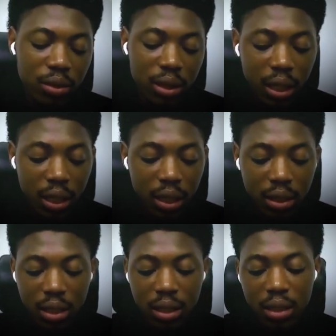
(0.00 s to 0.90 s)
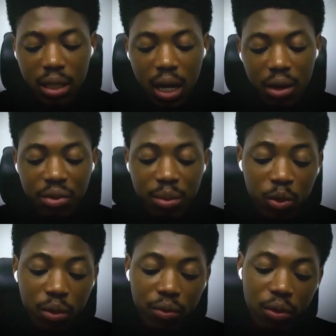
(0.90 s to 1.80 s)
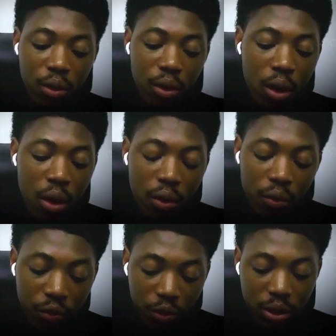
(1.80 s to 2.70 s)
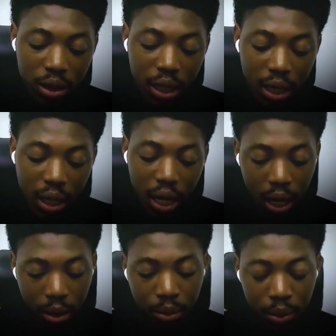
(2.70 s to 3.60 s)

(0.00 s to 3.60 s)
Genkit is AI framework for full stack app.